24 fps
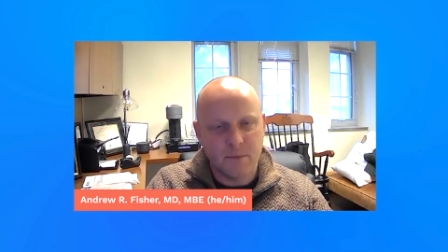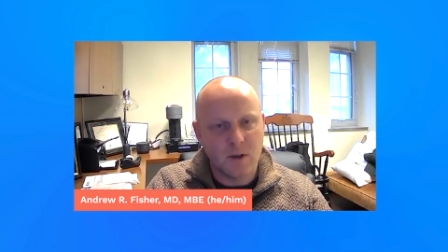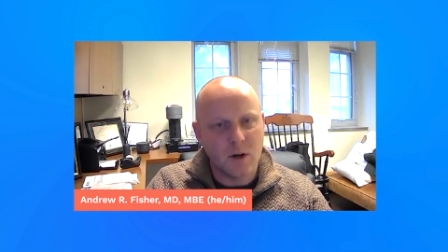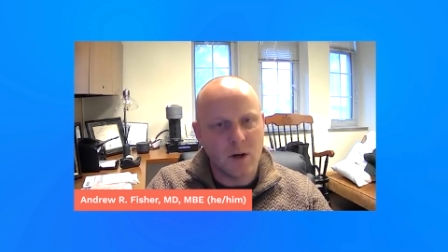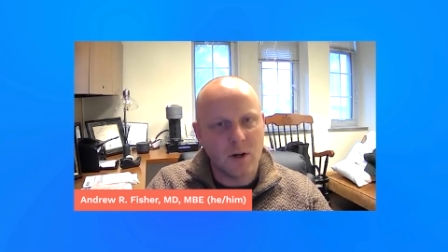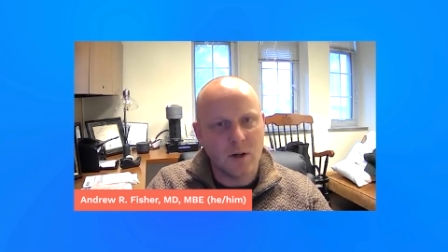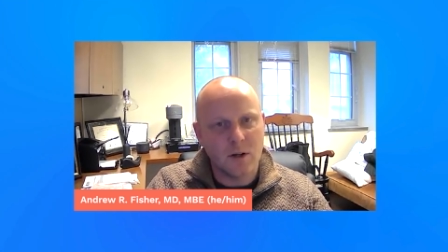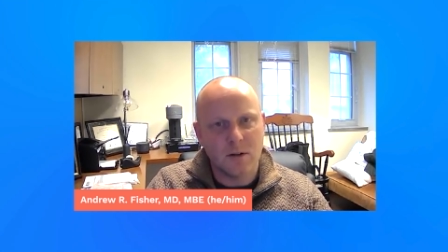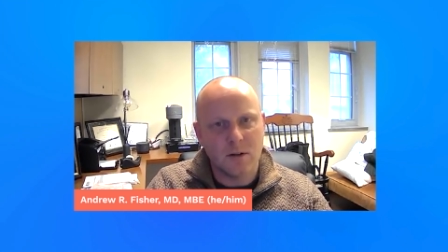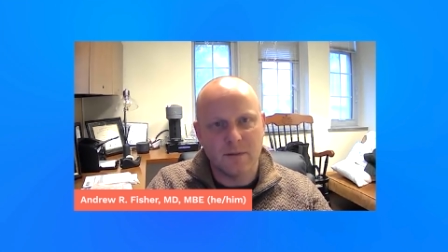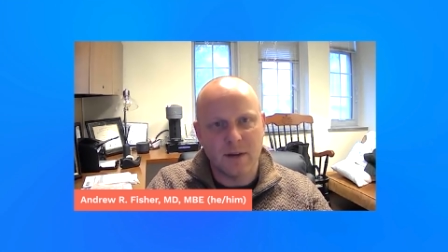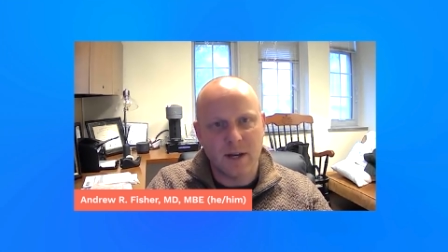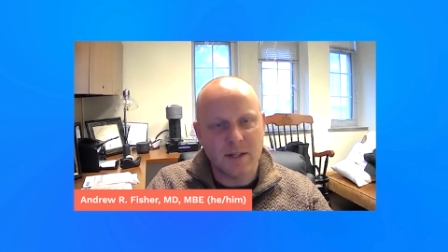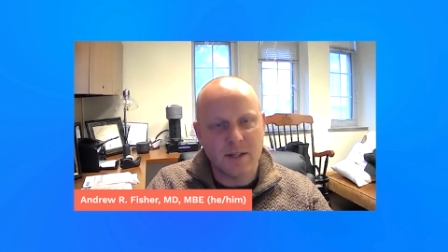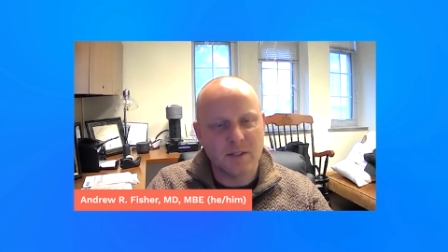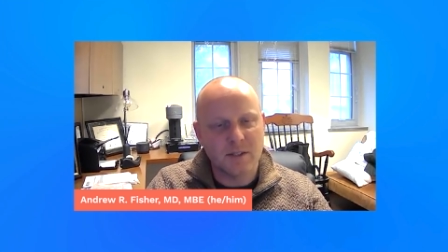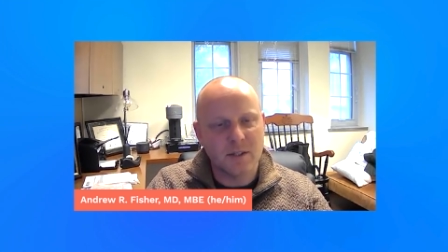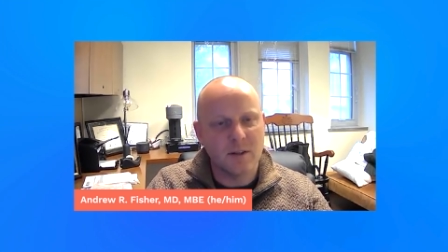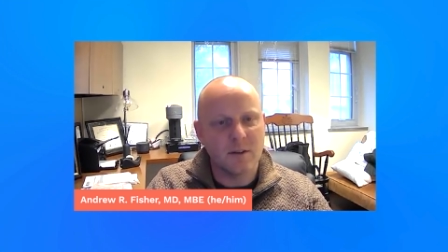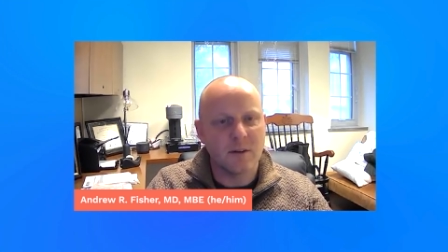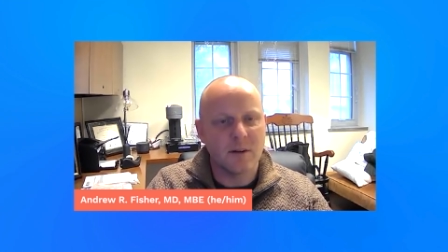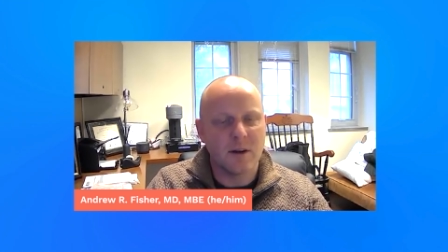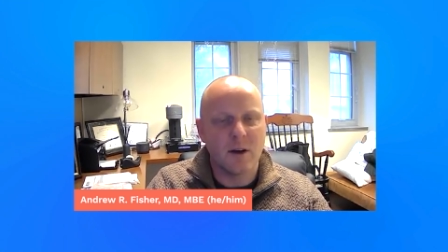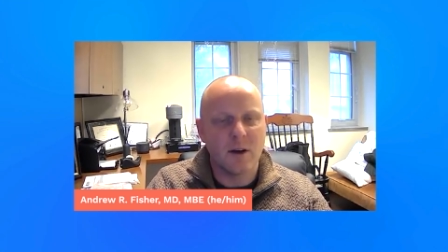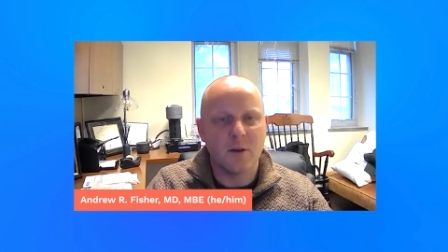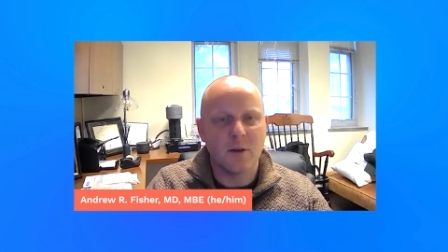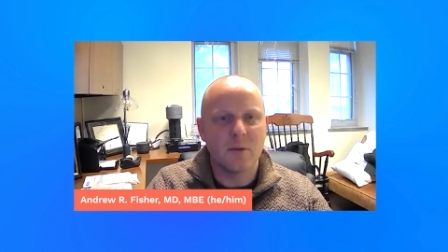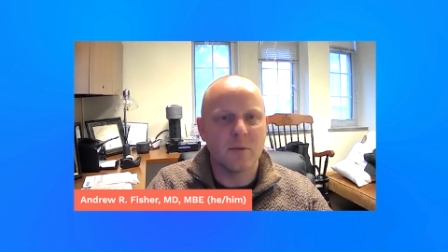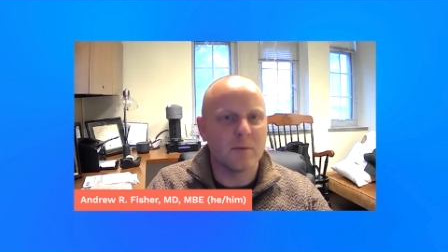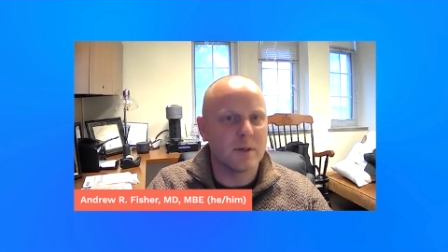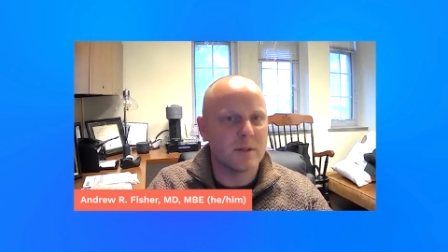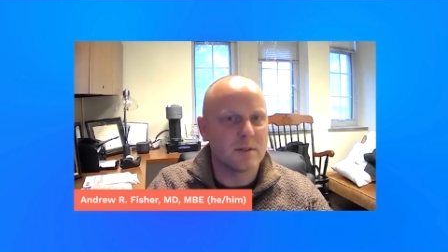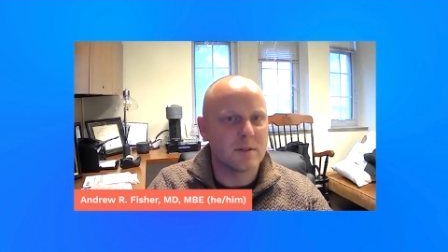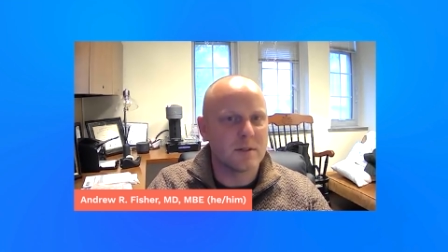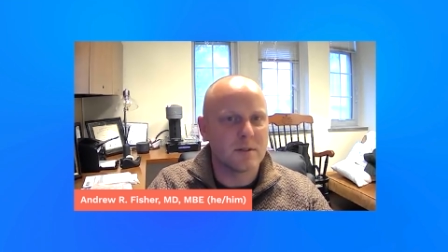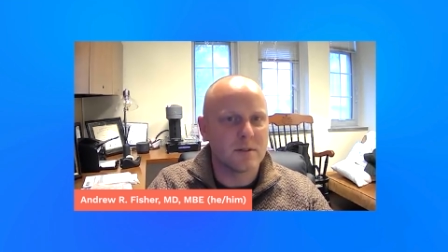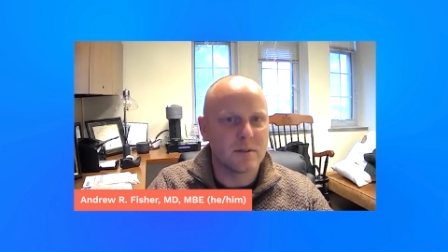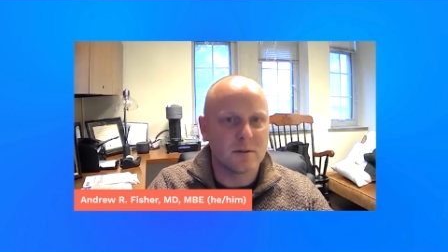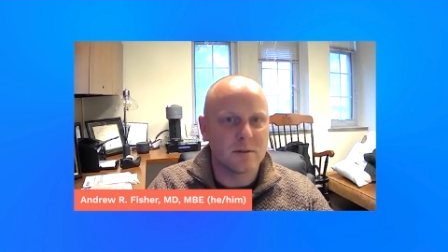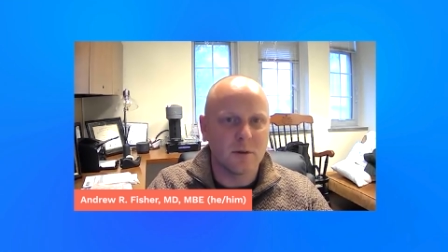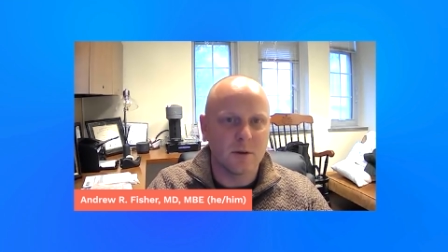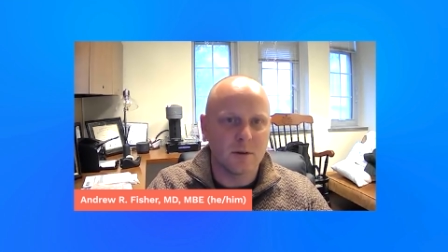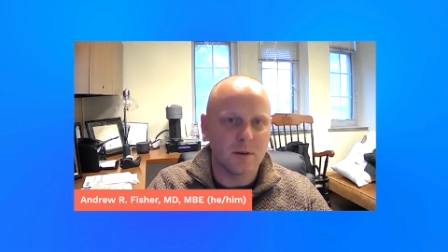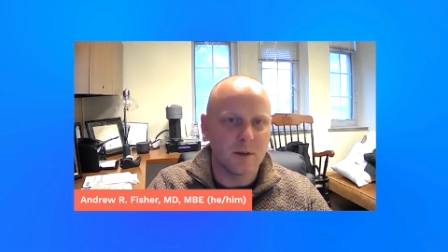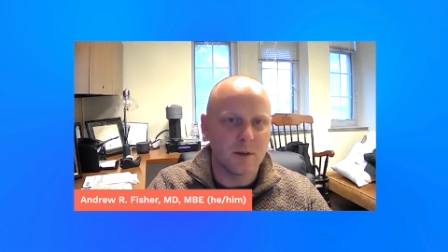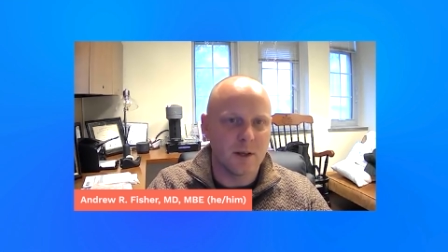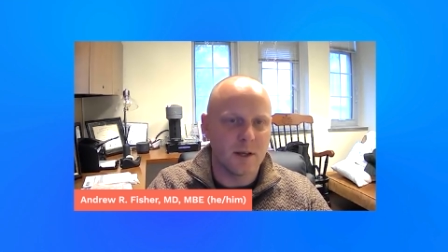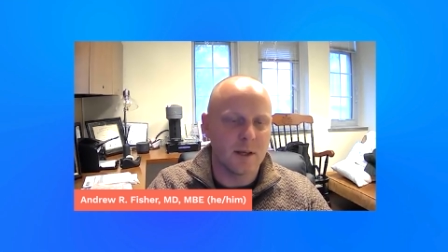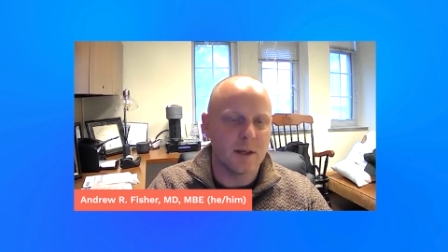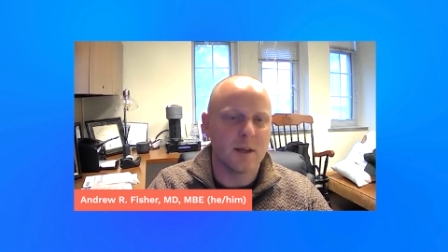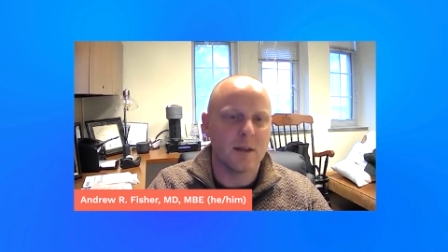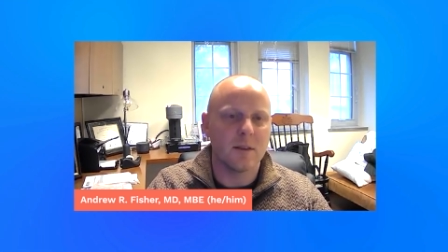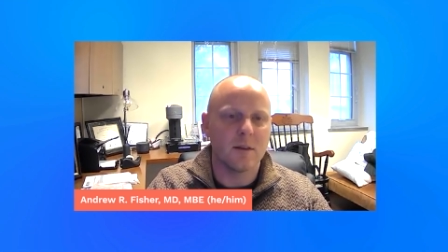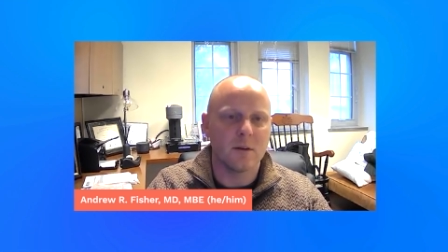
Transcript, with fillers: cardiovascular health risks look like